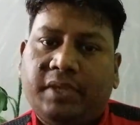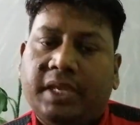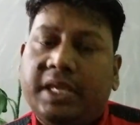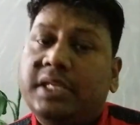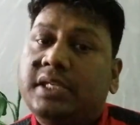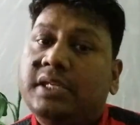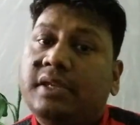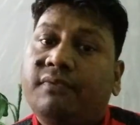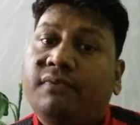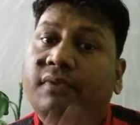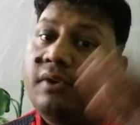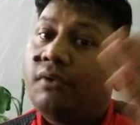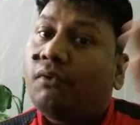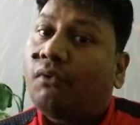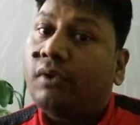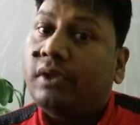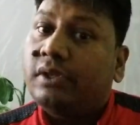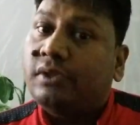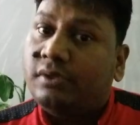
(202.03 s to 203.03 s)
in
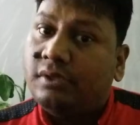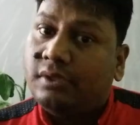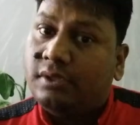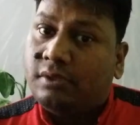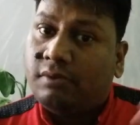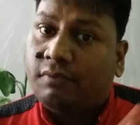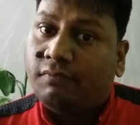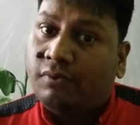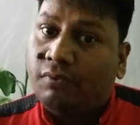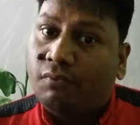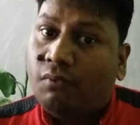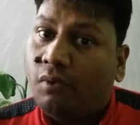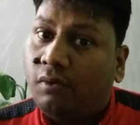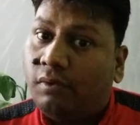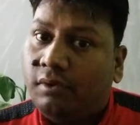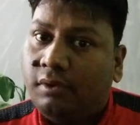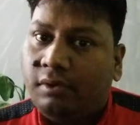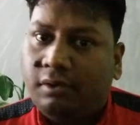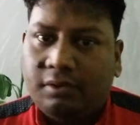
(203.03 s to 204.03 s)
different regions of the
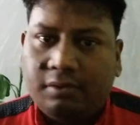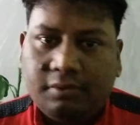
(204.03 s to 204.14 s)
world.